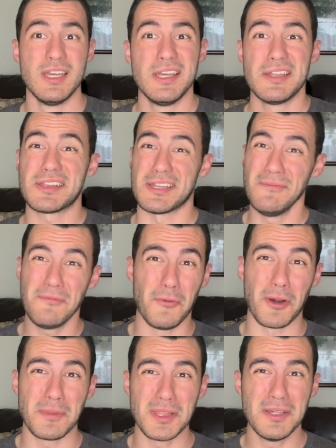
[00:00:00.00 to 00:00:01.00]
Some
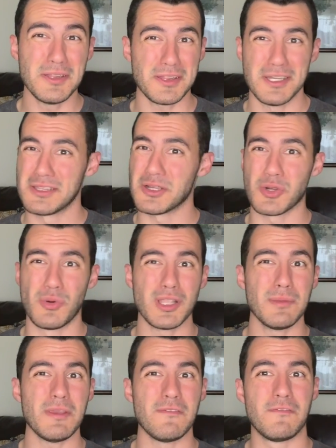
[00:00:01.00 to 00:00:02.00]
formulas, they're going to
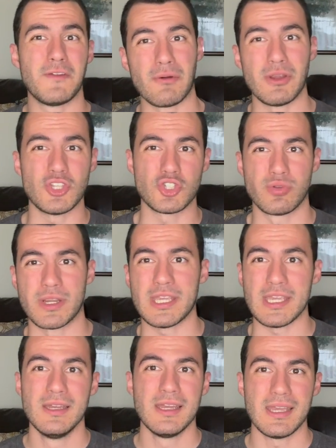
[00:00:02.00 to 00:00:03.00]
be very tricky,